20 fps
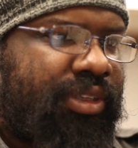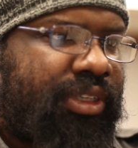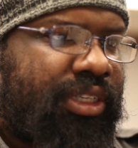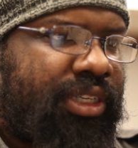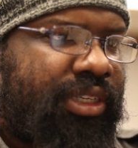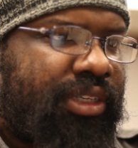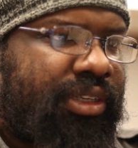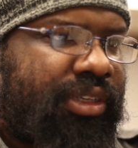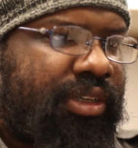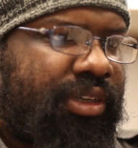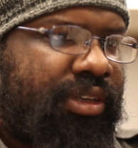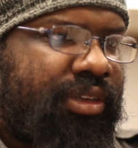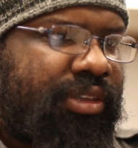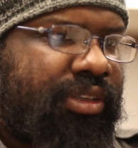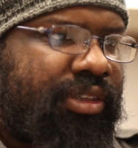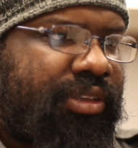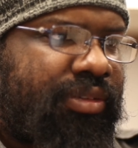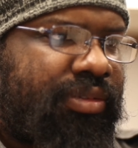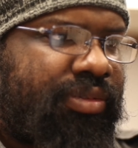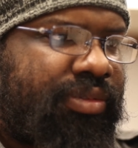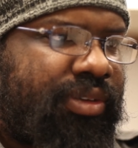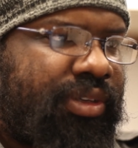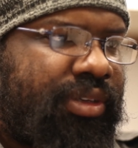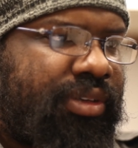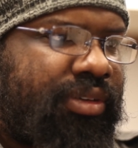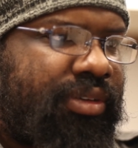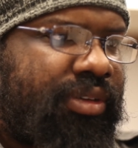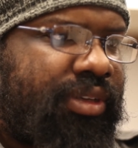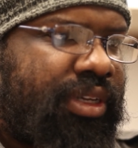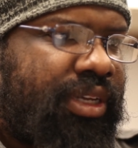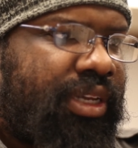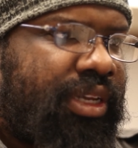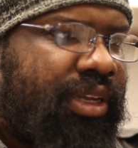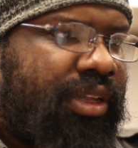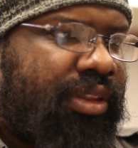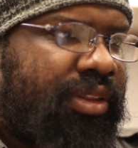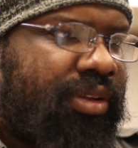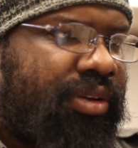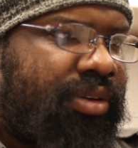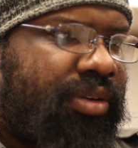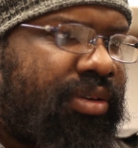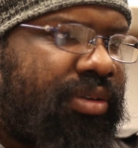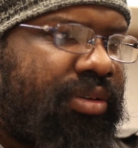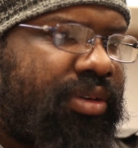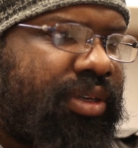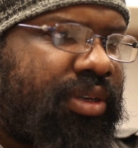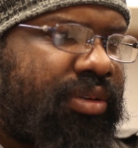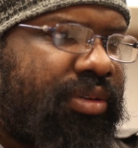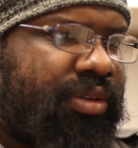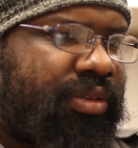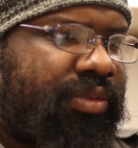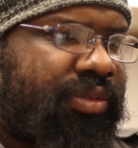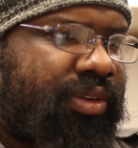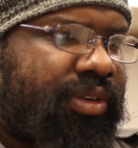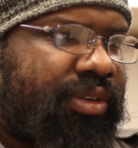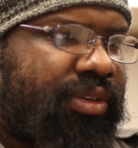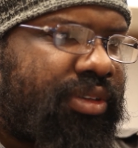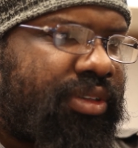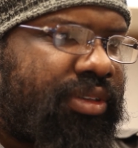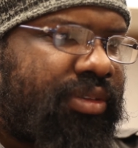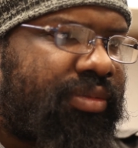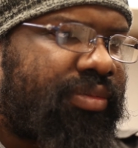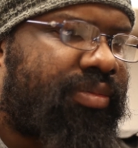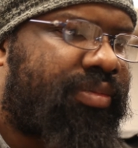junkyards to fill the whole universe?